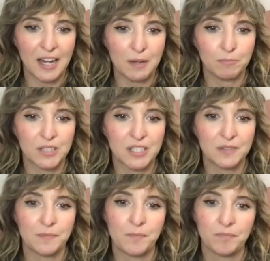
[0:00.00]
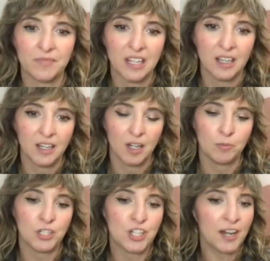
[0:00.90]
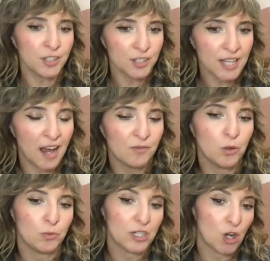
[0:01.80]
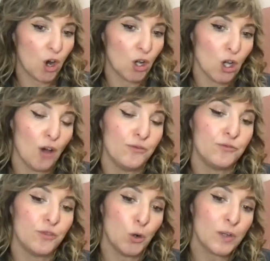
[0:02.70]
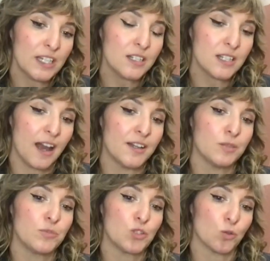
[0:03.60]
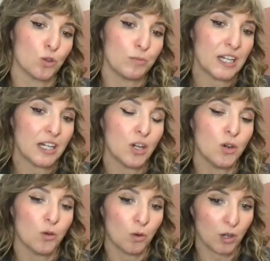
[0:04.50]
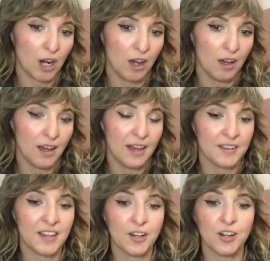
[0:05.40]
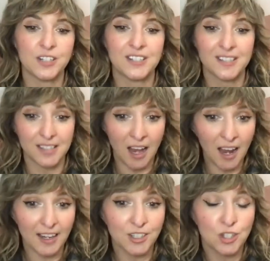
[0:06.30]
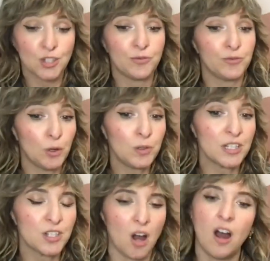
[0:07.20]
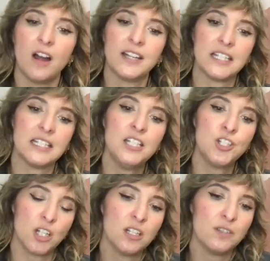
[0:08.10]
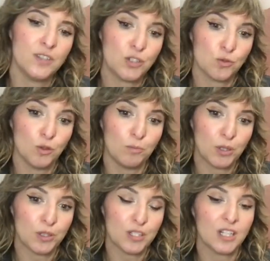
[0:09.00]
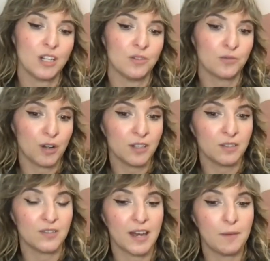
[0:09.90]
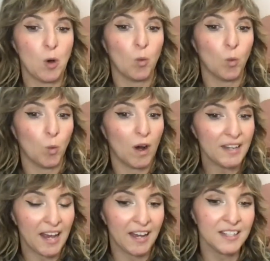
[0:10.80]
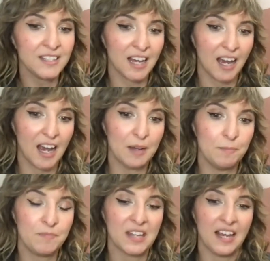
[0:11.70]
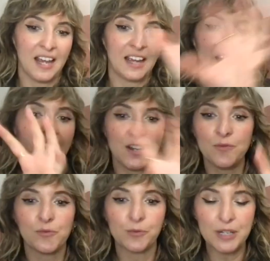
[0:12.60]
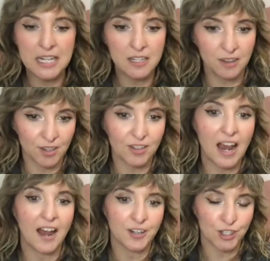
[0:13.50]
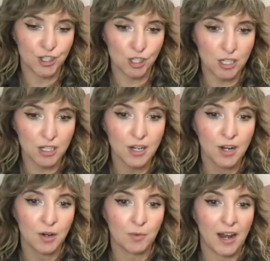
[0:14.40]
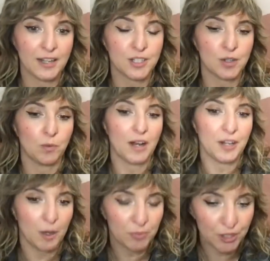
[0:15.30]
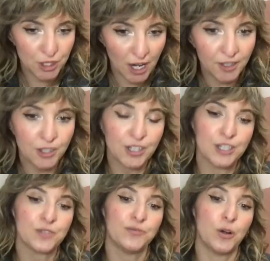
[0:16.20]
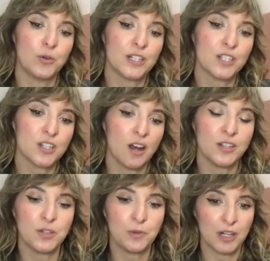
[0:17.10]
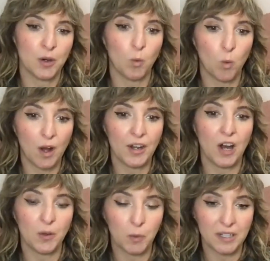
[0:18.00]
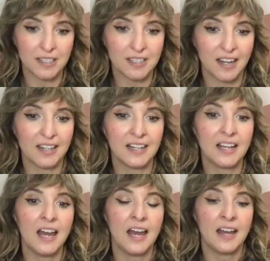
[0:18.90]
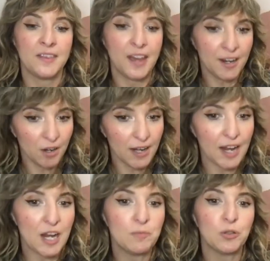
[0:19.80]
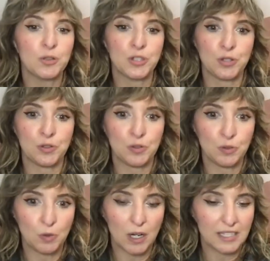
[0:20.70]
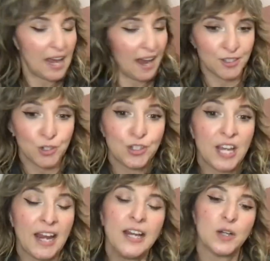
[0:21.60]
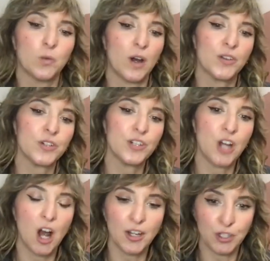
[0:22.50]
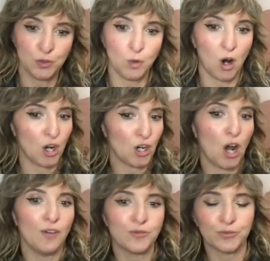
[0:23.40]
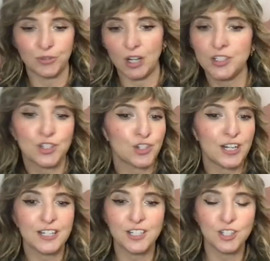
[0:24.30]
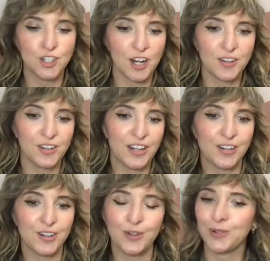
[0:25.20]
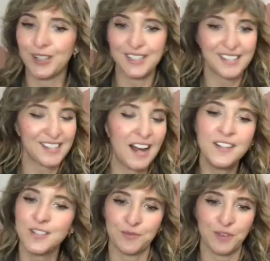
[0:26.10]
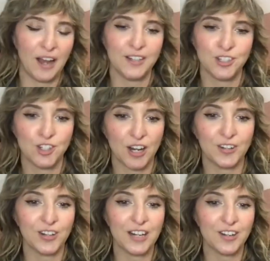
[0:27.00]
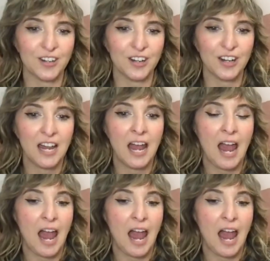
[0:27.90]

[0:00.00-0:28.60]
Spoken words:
types. Projectors have what we call a focused and absorbing aura. They are designed to focus on each individual person in front of them one at a time and kind of read their energy, right? So when a projector is focused on you in a one-on-one setting, they are able to ascertain whether or not you are a frustrated generator or a satisfied generator.